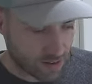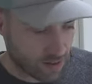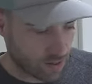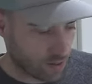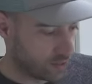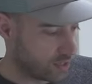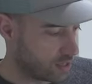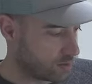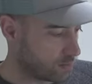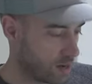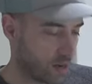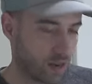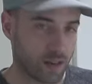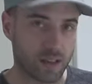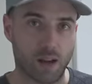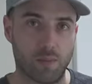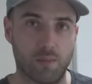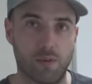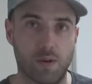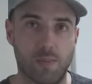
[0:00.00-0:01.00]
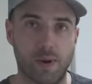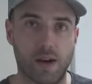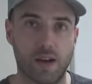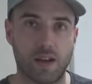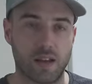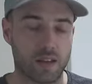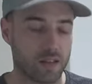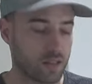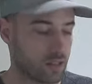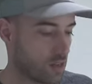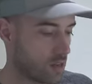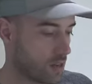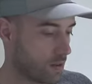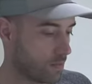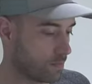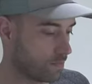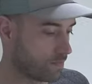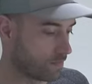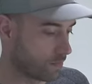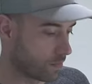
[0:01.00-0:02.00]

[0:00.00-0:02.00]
This is my camera bag. It's an